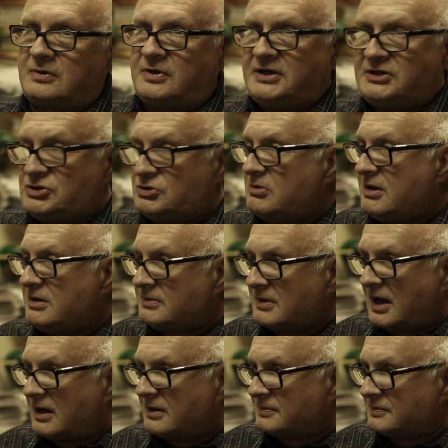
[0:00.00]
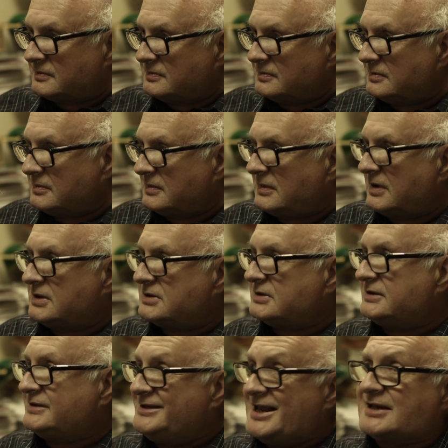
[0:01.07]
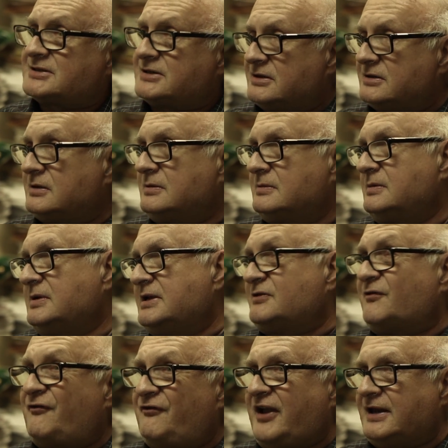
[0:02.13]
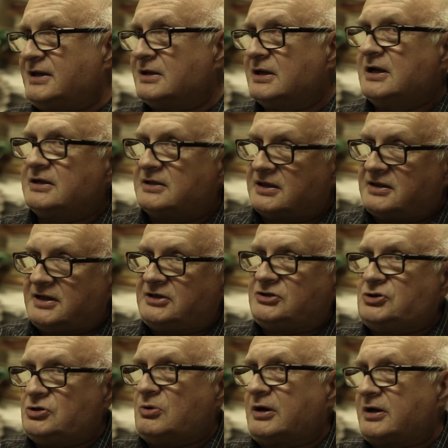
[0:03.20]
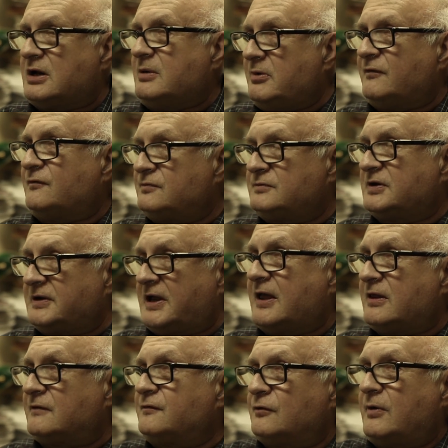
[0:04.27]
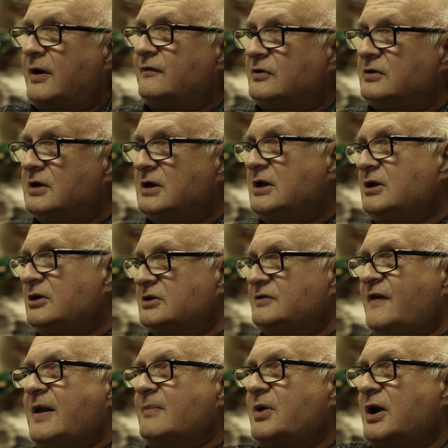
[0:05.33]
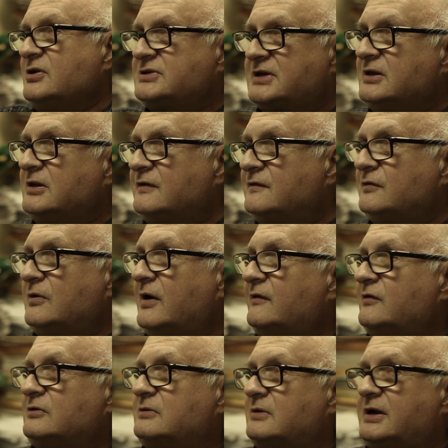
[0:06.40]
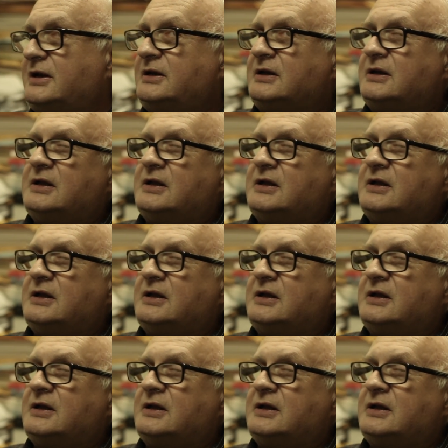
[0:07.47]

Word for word: These two are, it's destined, it's fate that these two are going to be together forever because vampires can live forever, right?